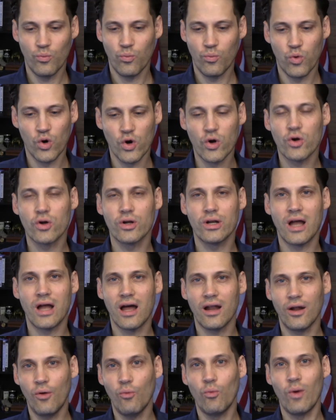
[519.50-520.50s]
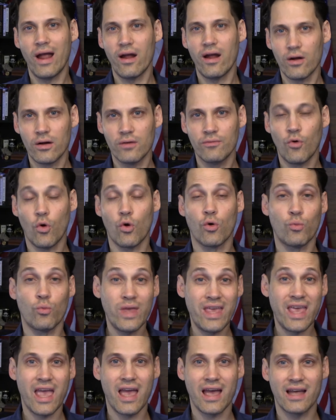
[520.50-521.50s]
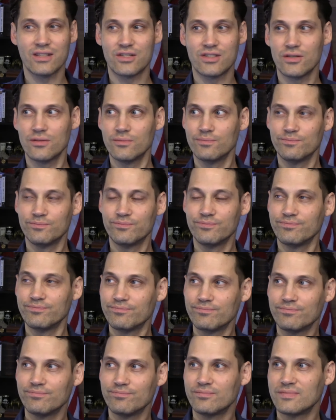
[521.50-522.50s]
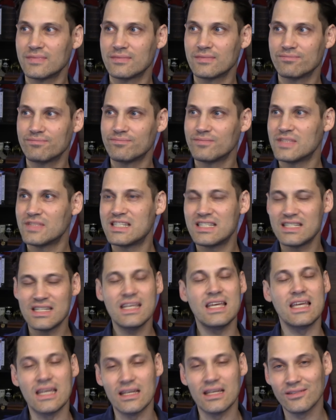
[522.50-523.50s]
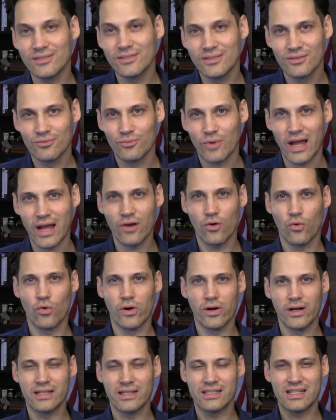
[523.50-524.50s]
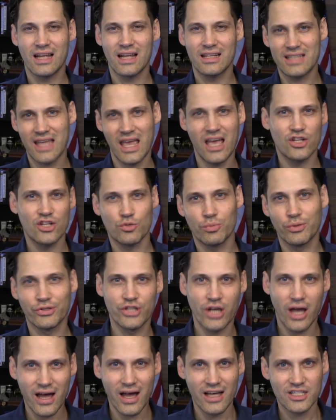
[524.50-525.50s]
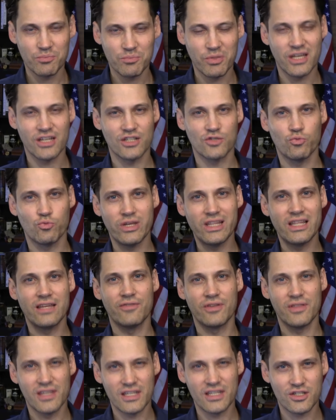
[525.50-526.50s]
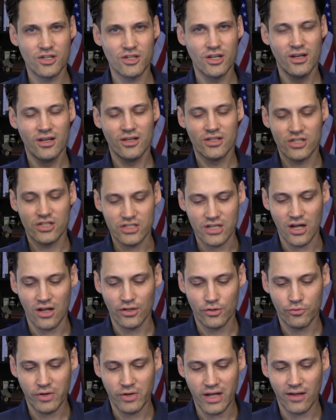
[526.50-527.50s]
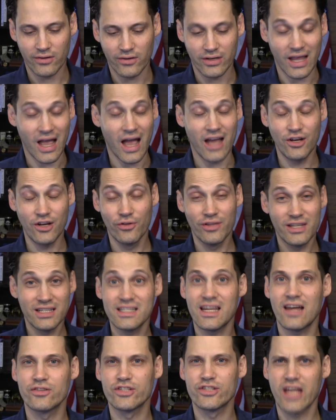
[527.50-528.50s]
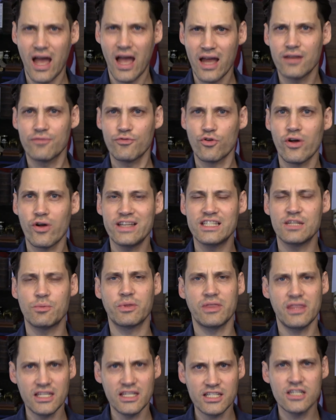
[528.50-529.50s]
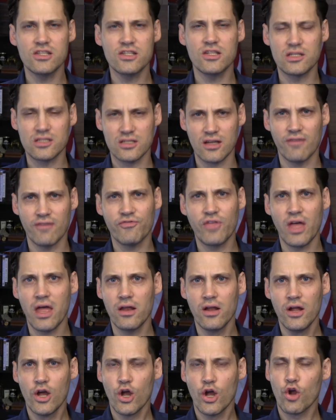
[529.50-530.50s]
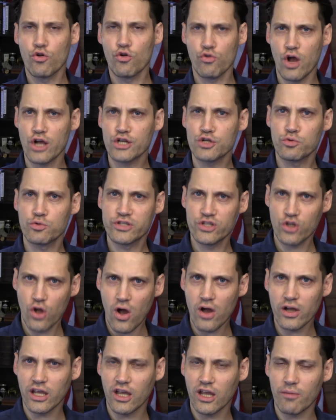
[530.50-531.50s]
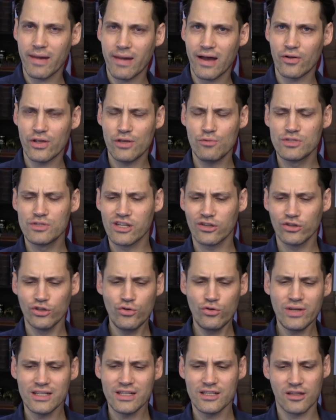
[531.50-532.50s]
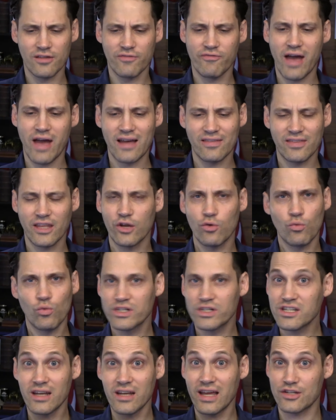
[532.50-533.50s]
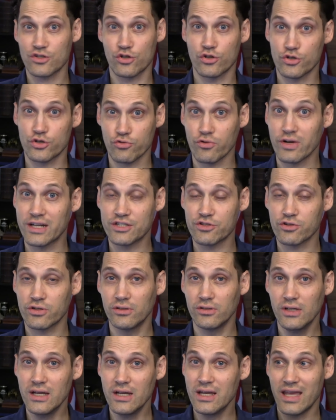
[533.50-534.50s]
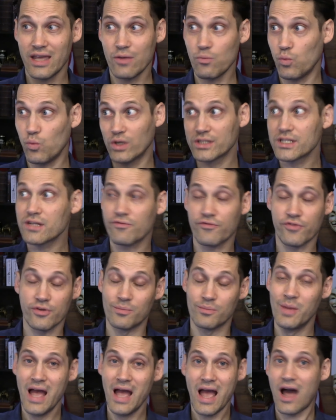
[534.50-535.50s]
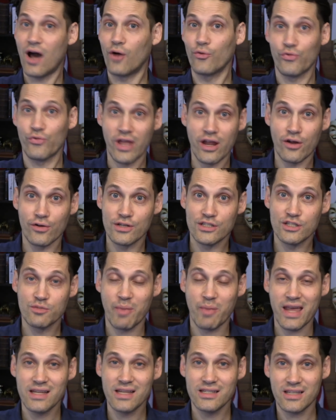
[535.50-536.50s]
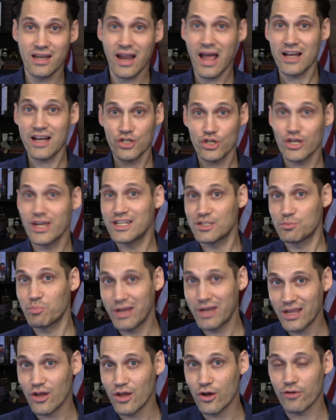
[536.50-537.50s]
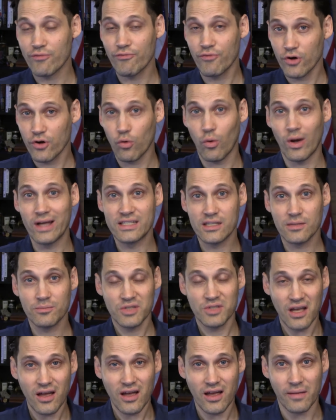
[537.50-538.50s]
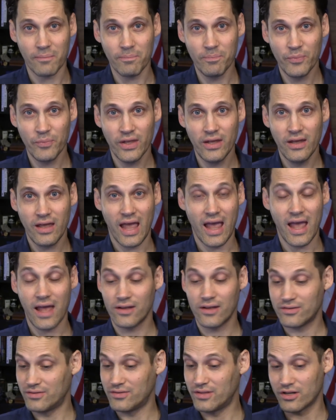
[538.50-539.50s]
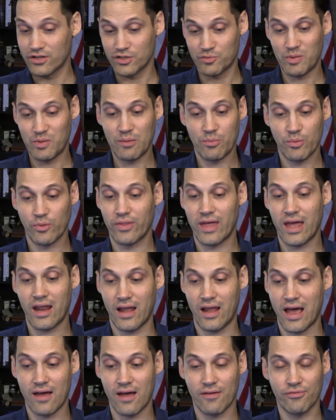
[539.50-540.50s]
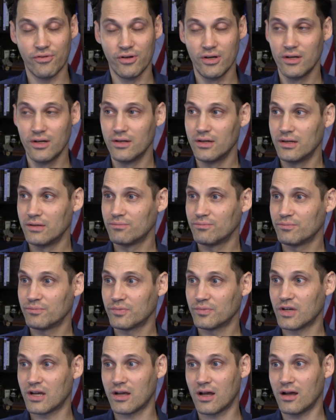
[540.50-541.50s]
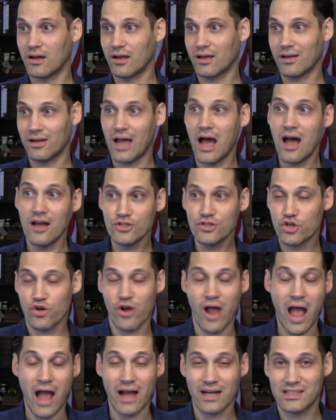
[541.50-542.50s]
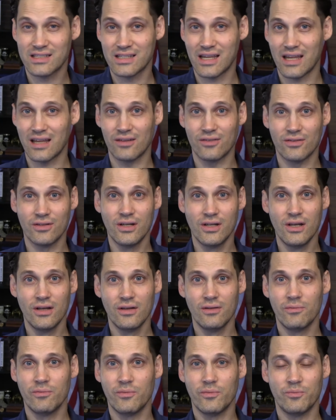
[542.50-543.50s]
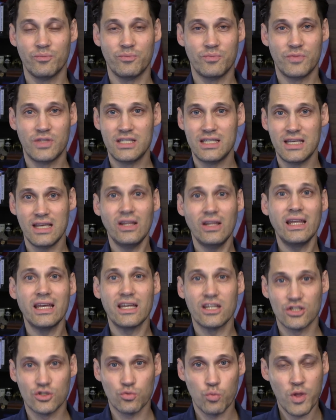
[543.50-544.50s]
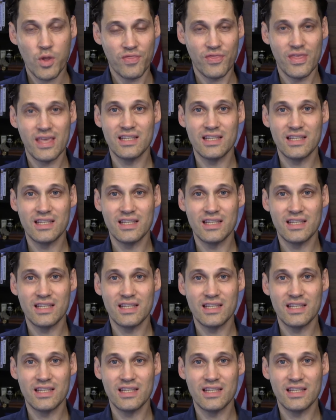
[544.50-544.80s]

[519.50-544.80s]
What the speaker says: we're not aware of, or we can't see, right? Or it's not tangible to us because we live in this solid reality. I know this sounds kind of crazy, but this is the stuff that Grush was talking about. He was alluding to the fact that it wasn't extraterrestrial. It wasn't from out there in space. It actually has been here for quite some time. And there's people that have contracts and dealings with